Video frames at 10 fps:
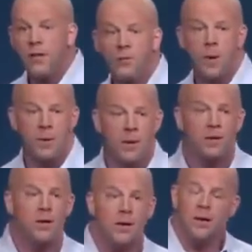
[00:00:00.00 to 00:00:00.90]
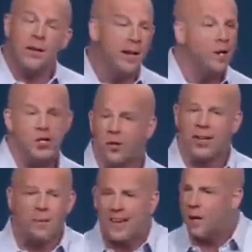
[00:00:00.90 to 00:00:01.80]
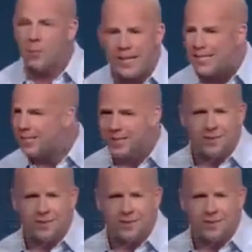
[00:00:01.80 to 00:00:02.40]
Remember? He goes, you don't need to make no pizza.